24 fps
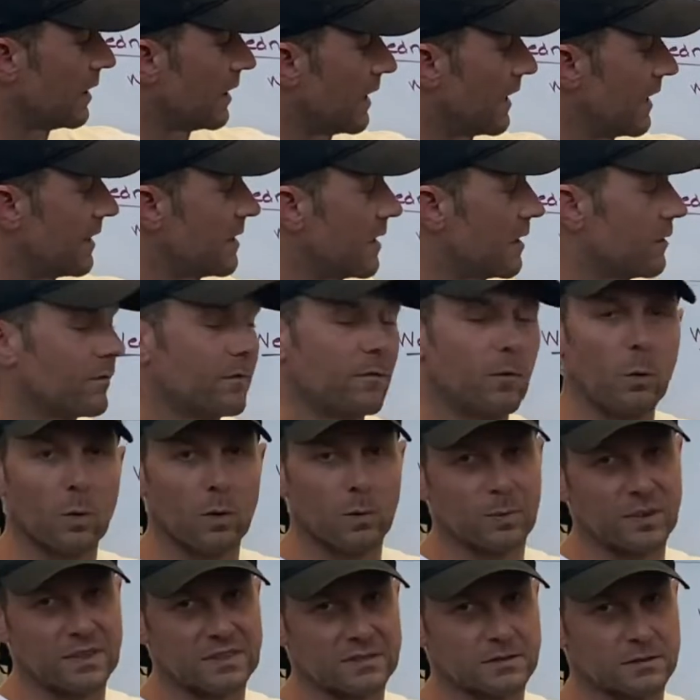and then
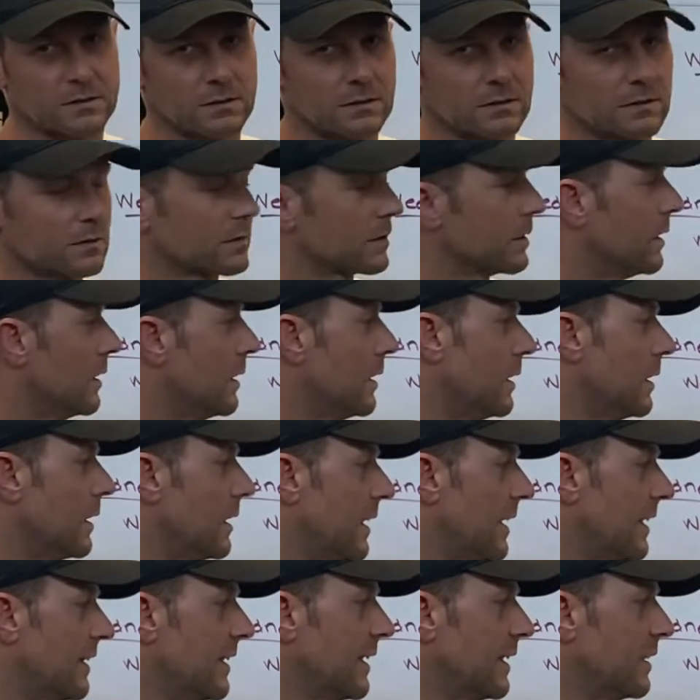four pistols. And